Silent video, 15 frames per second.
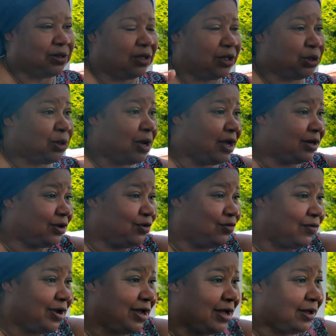other, trying to
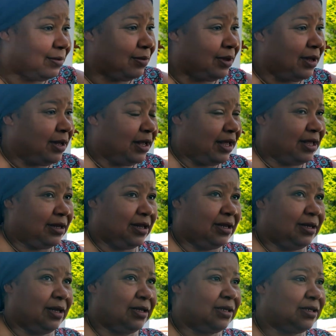grab
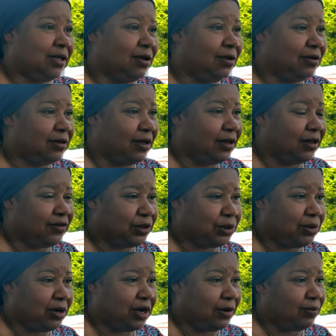and sell the other
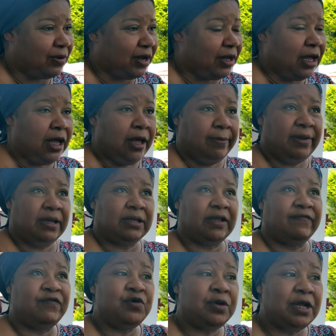tribe, right? Because
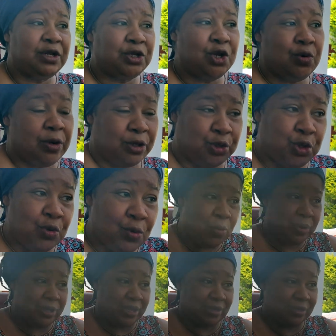if you didn't do it, you're
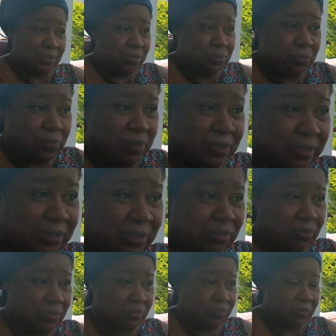gonna get
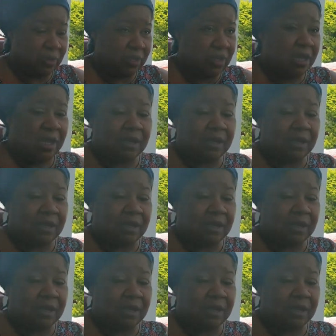sold, right?